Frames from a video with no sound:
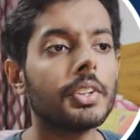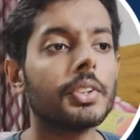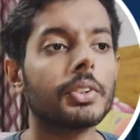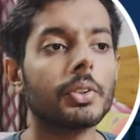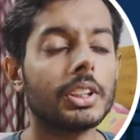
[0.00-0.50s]

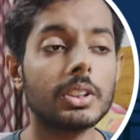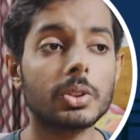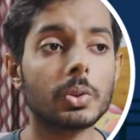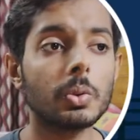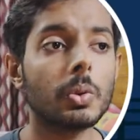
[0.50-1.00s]
So these
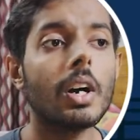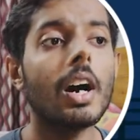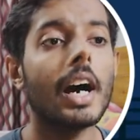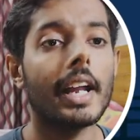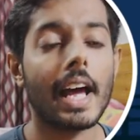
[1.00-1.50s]
two
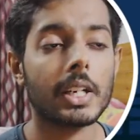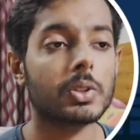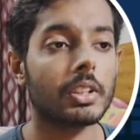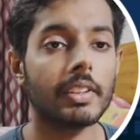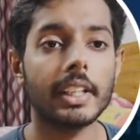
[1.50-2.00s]
are
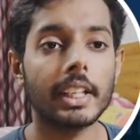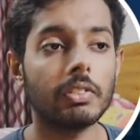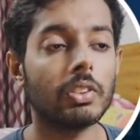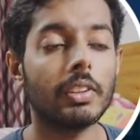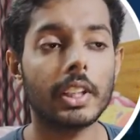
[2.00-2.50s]
actually very
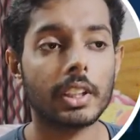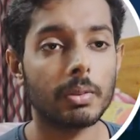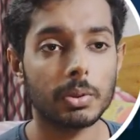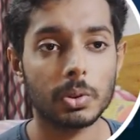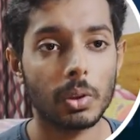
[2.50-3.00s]
helpful when it
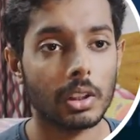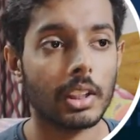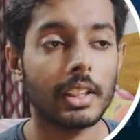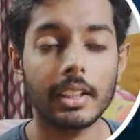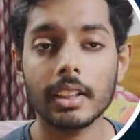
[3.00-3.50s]
comes to all the
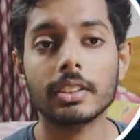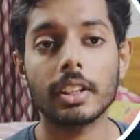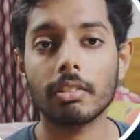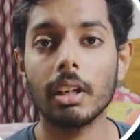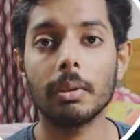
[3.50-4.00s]
Linux
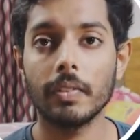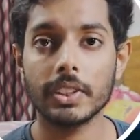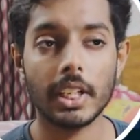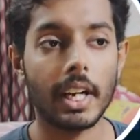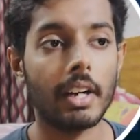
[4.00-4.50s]
requirement which
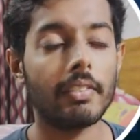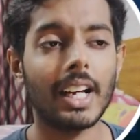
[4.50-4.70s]
I have,